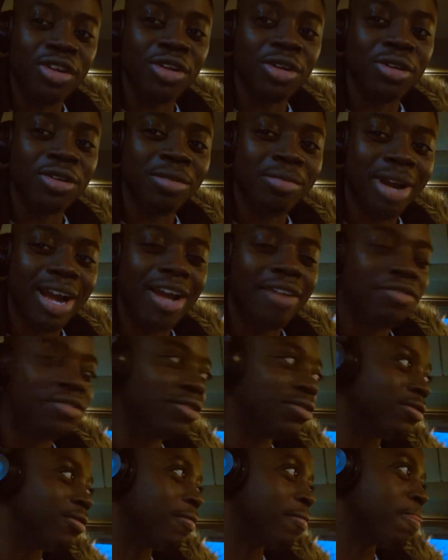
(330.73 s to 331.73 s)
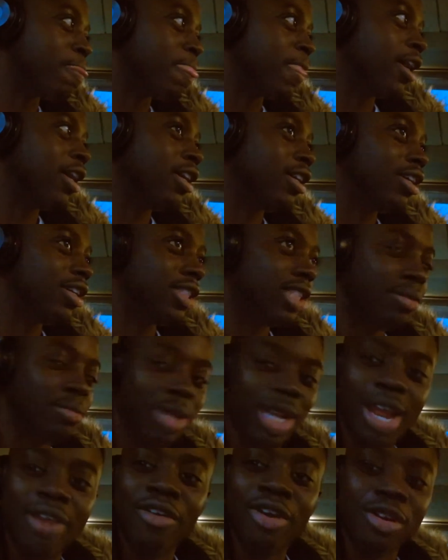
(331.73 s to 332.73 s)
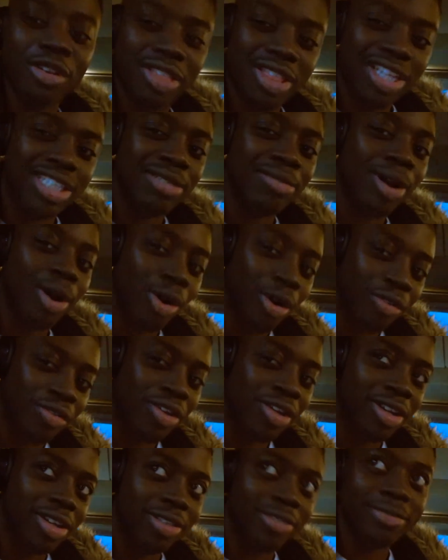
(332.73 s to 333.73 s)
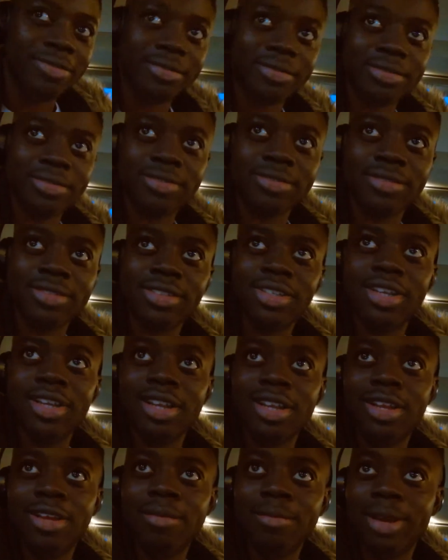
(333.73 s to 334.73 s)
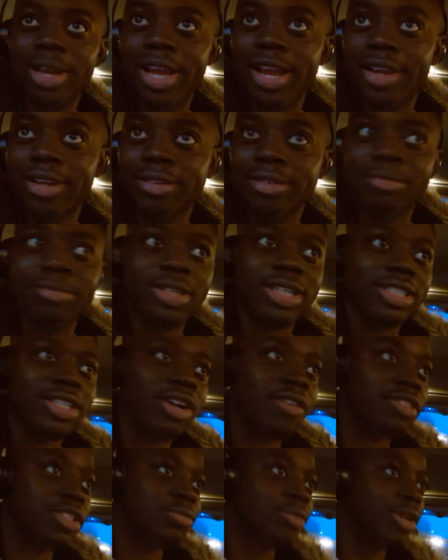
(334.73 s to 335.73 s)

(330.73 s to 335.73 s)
you know. I might have to. I'm hearing good things about coffee, you know. But yeah, let's get off this